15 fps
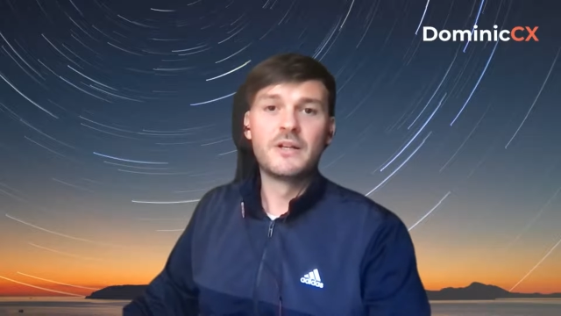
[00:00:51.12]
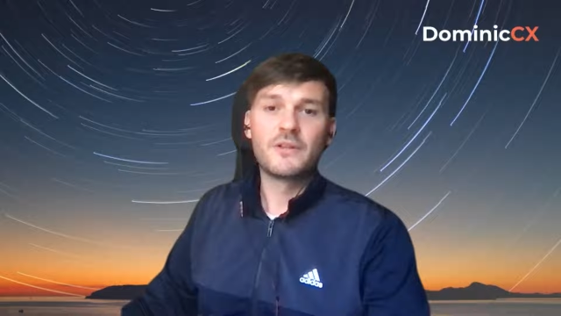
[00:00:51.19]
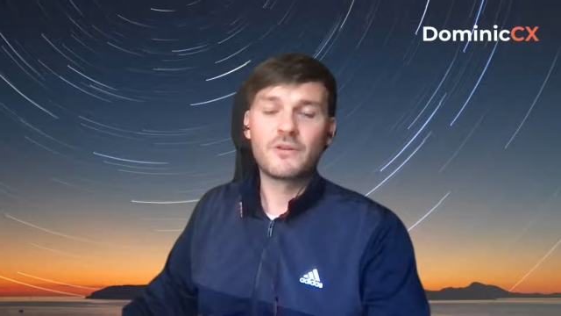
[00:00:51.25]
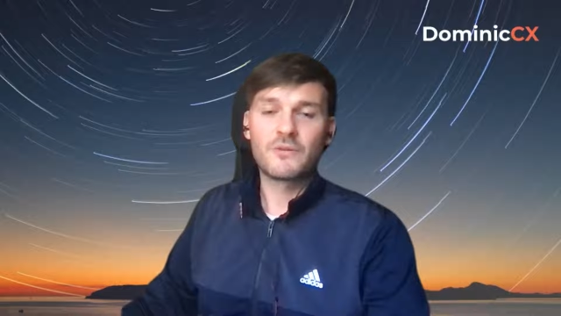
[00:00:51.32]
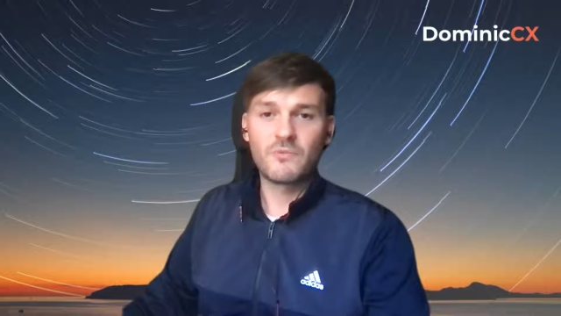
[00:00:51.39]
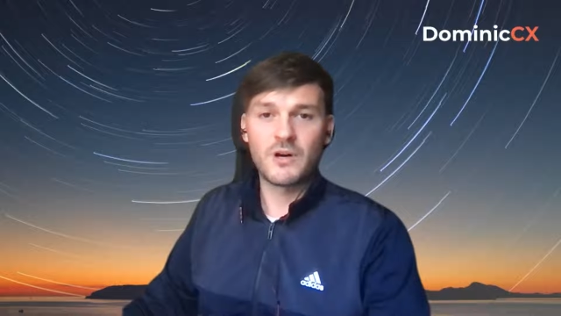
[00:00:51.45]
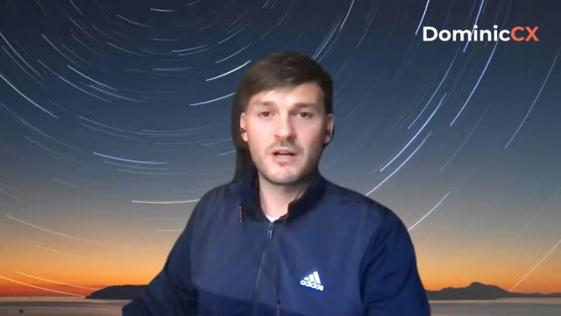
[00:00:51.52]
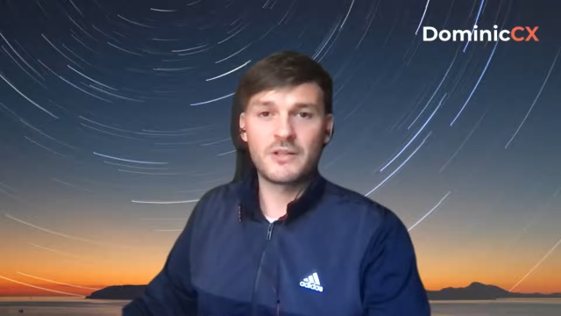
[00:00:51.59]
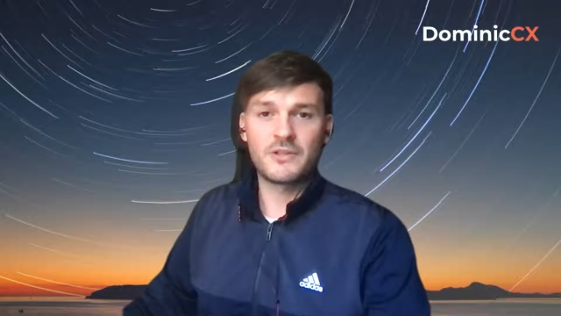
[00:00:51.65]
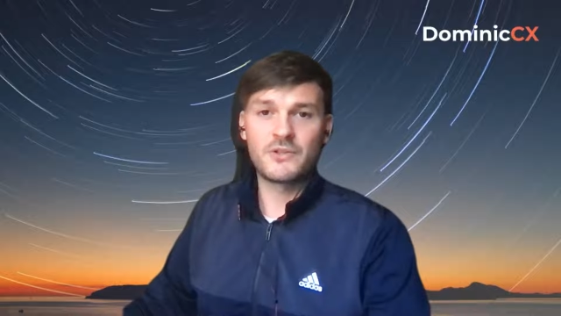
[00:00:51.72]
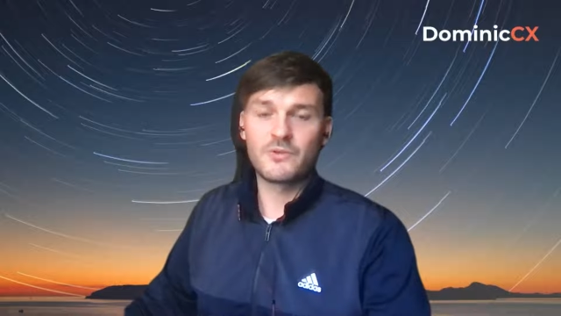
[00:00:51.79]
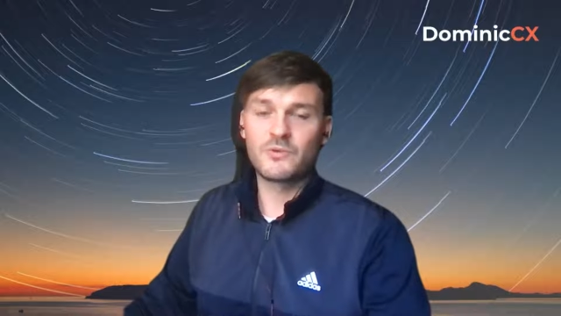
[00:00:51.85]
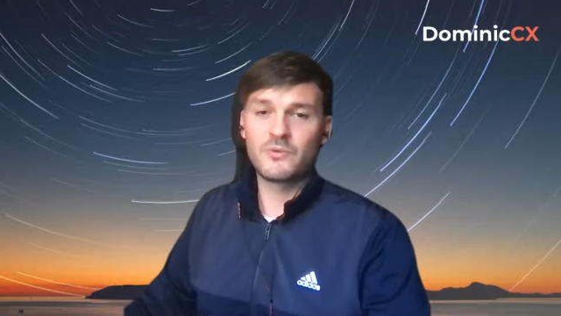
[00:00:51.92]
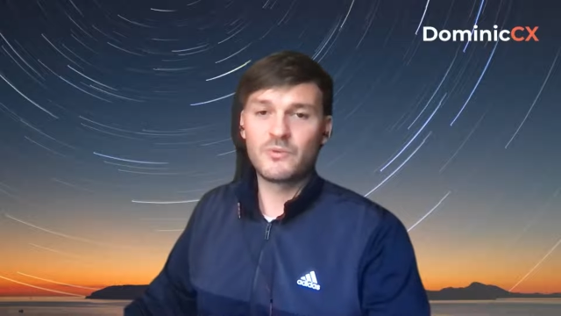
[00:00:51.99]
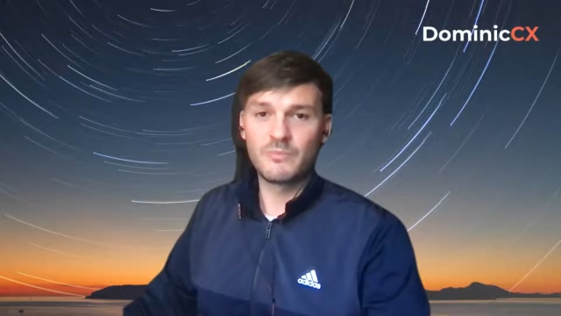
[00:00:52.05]
you'd want
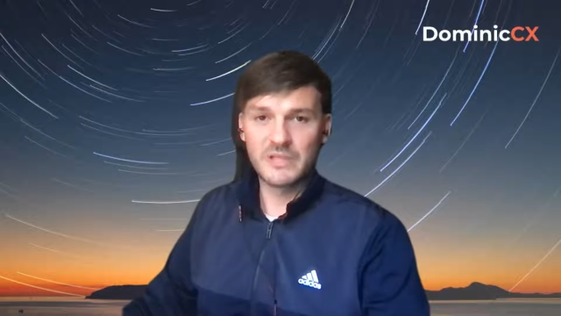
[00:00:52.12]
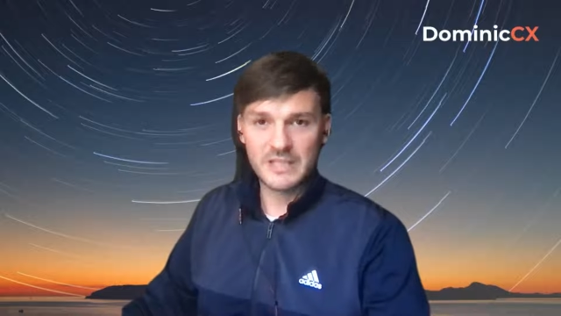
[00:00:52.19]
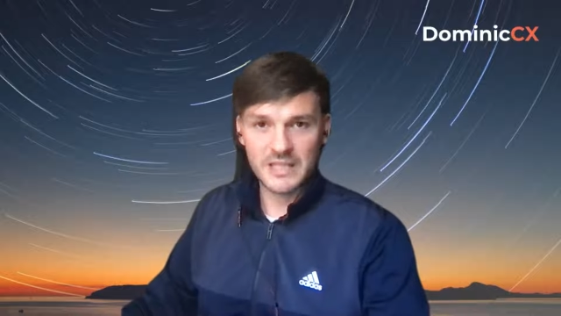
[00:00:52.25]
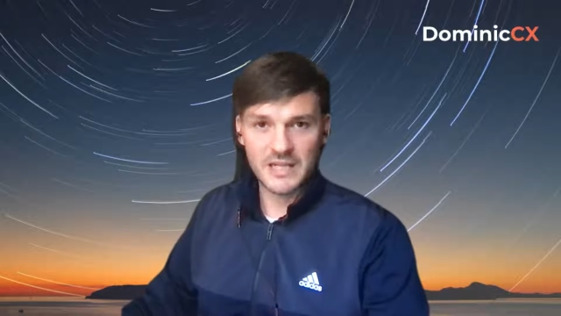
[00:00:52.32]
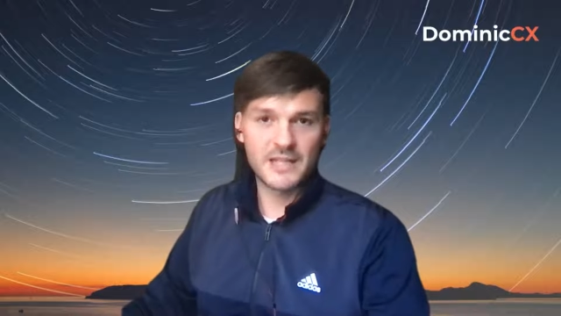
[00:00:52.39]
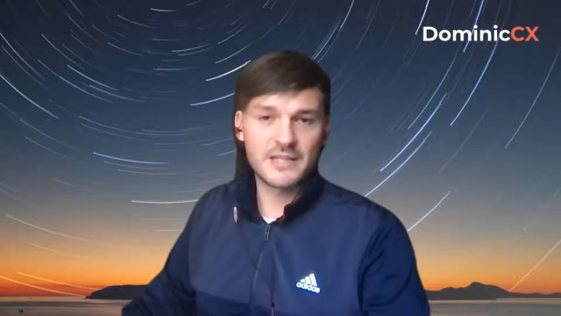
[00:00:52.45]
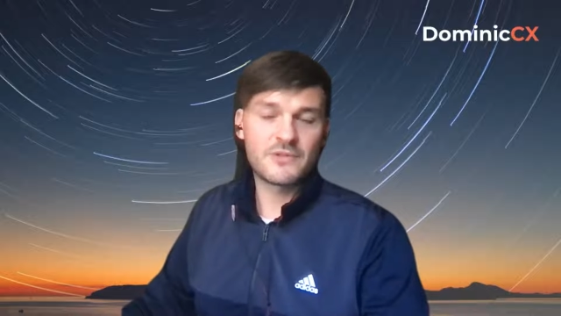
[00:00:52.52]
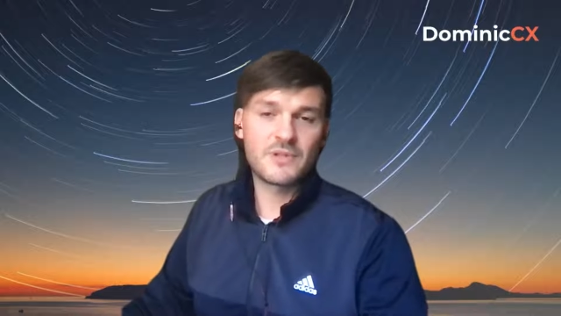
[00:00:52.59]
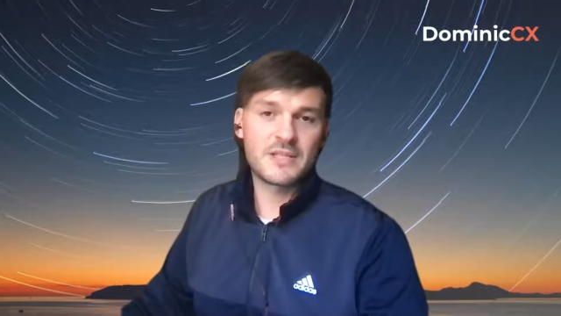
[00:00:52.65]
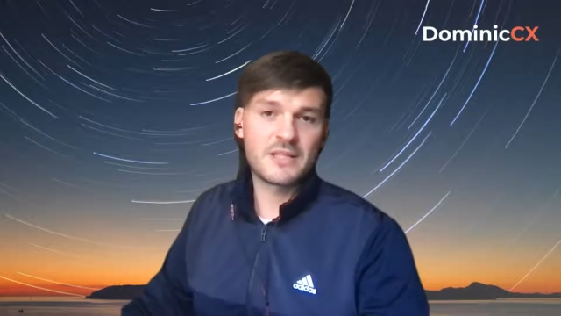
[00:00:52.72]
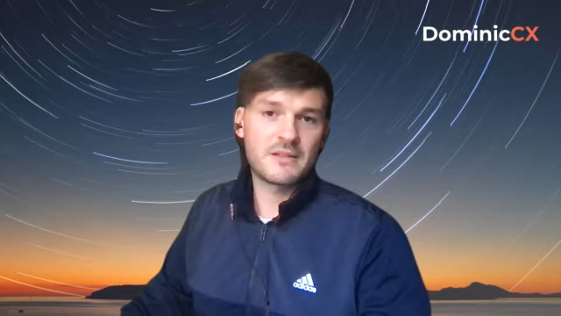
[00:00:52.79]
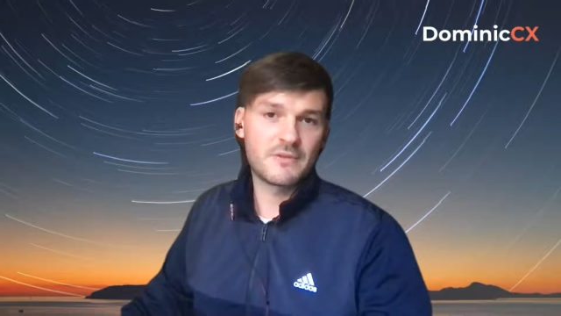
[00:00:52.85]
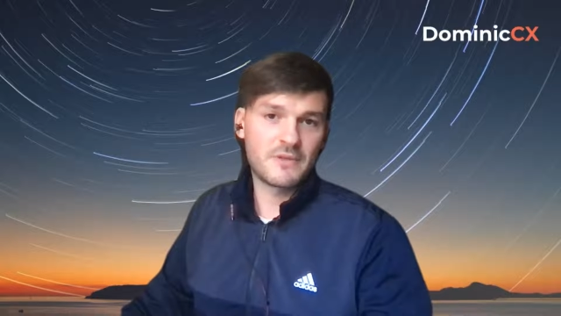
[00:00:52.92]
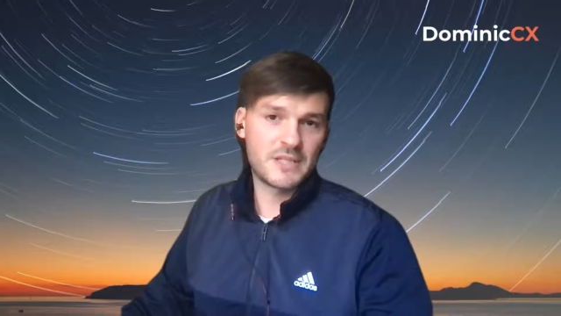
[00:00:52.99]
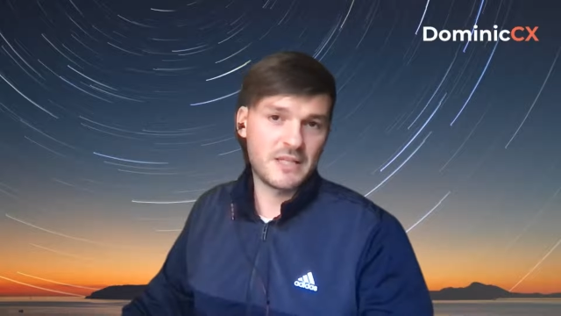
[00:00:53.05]
to, besides re
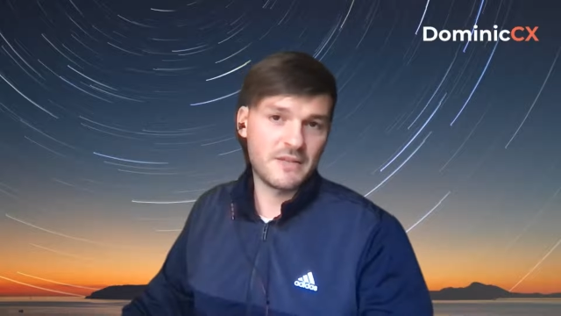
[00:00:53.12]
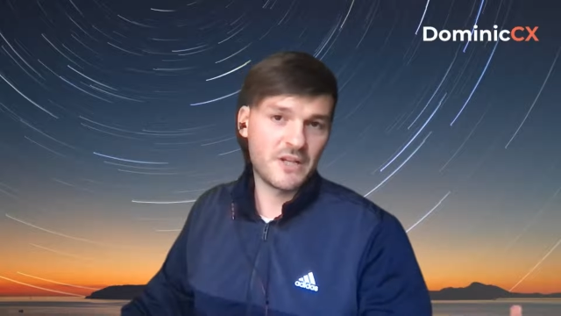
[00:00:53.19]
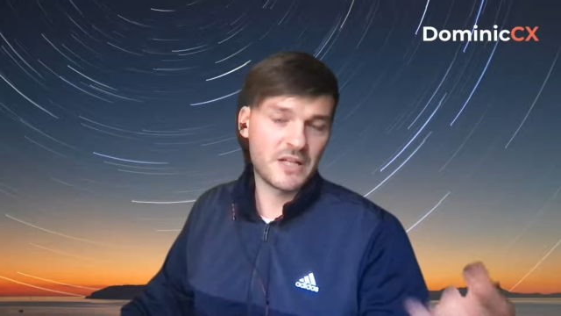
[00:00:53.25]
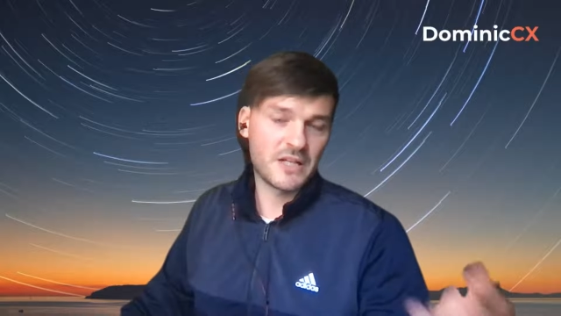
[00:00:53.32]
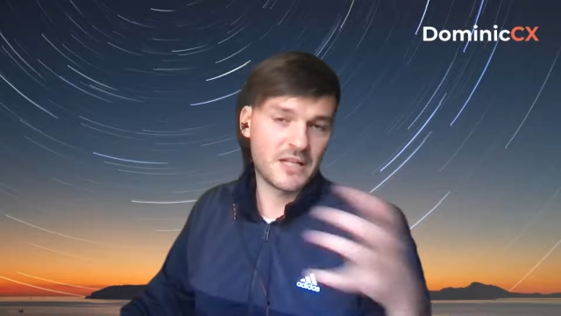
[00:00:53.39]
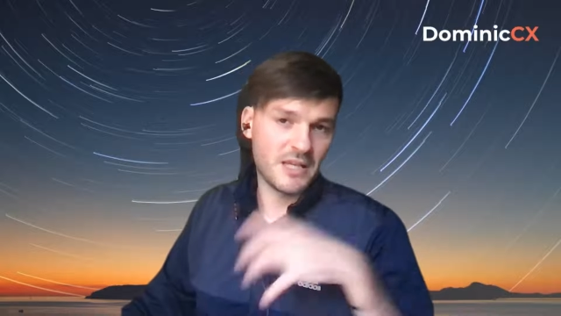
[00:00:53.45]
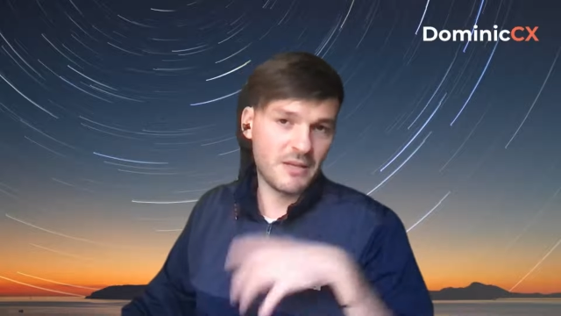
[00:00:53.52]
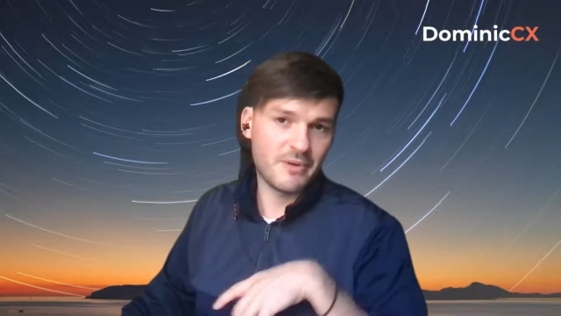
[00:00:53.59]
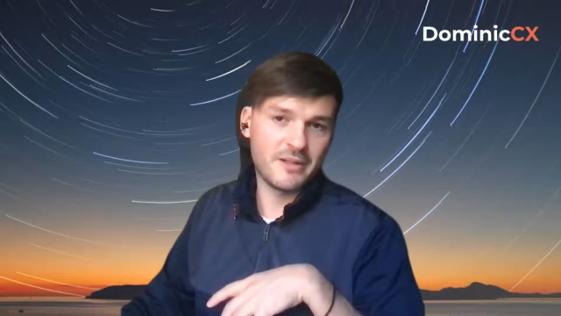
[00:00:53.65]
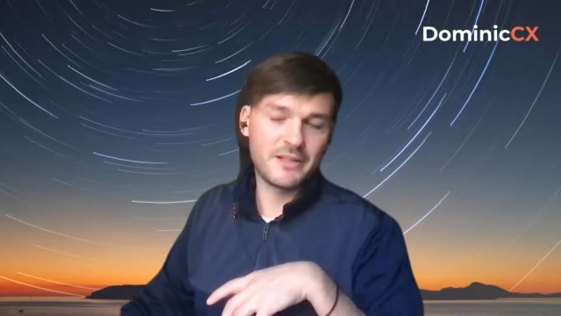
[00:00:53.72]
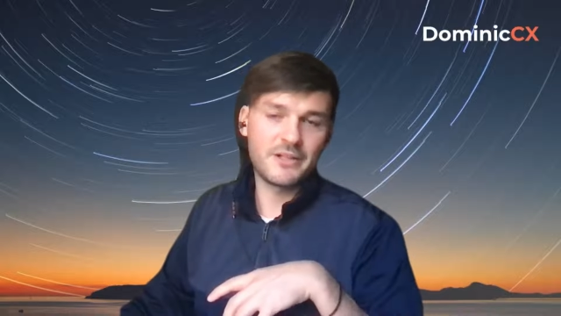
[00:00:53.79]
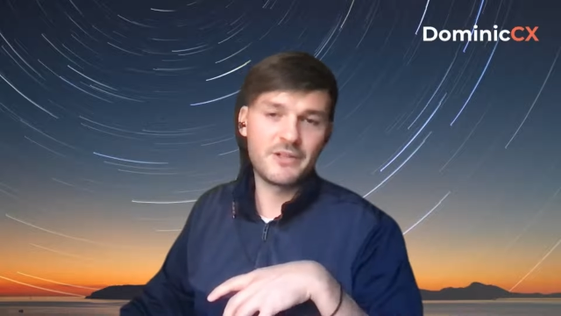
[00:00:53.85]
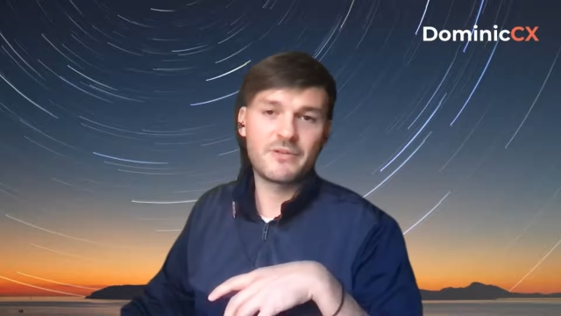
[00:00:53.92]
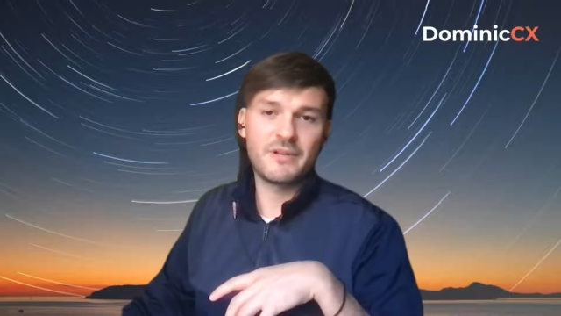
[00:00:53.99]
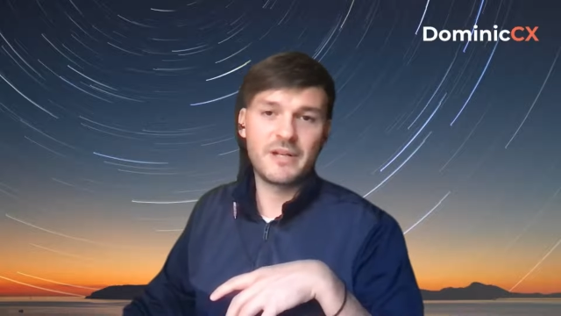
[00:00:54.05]
receiving an email
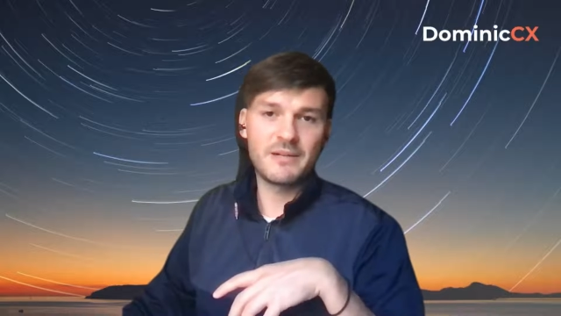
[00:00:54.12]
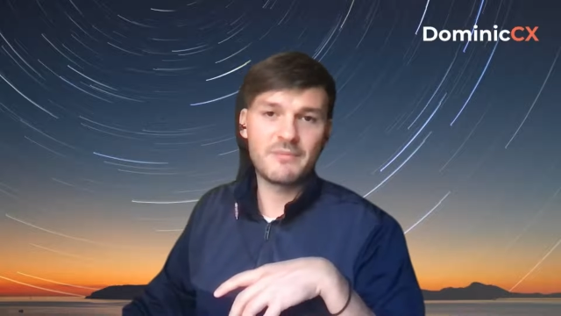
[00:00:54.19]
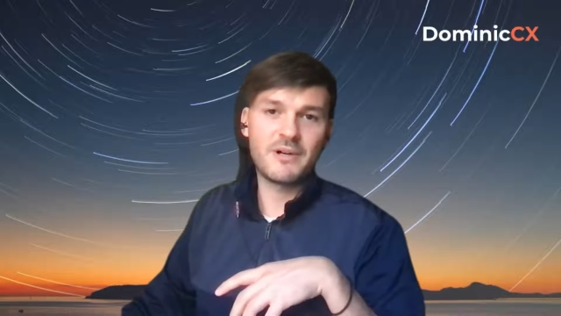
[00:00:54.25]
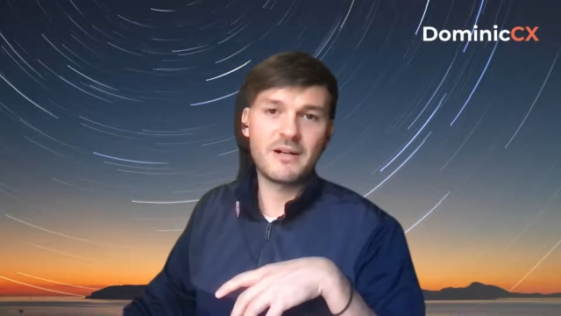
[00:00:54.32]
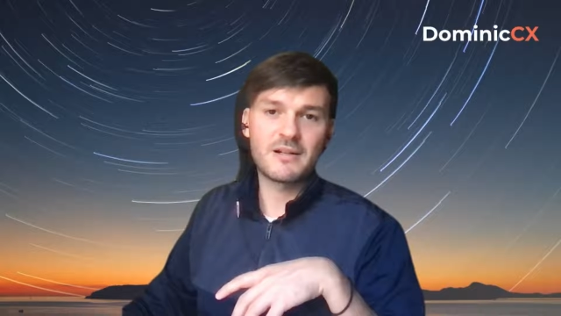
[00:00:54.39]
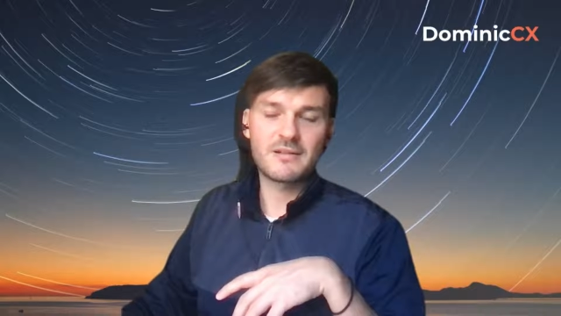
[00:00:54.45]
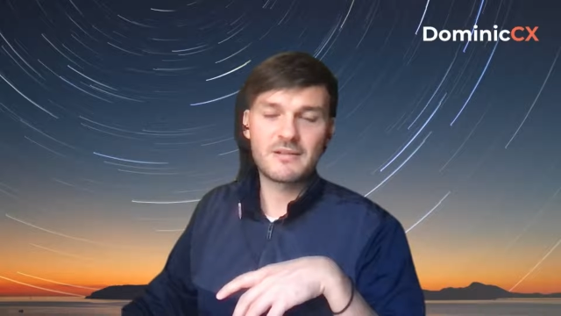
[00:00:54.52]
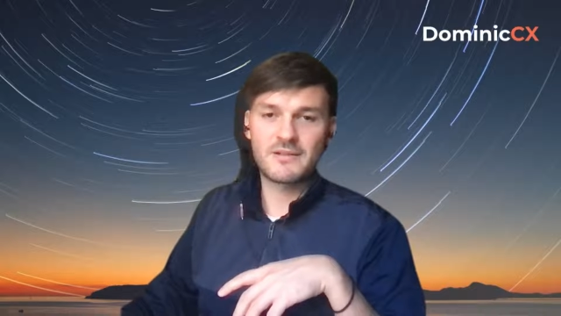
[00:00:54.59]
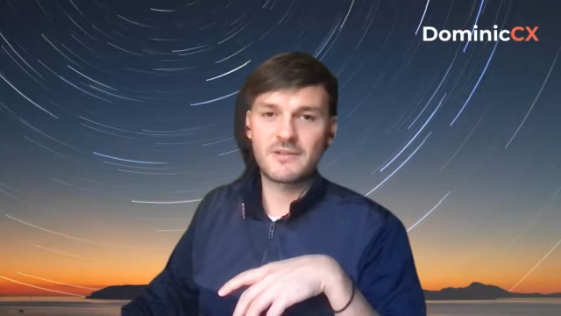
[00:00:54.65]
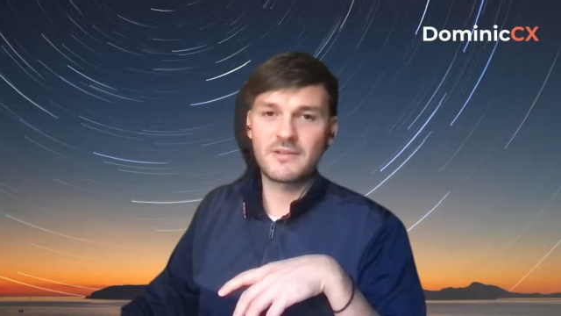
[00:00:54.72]
in your inbox,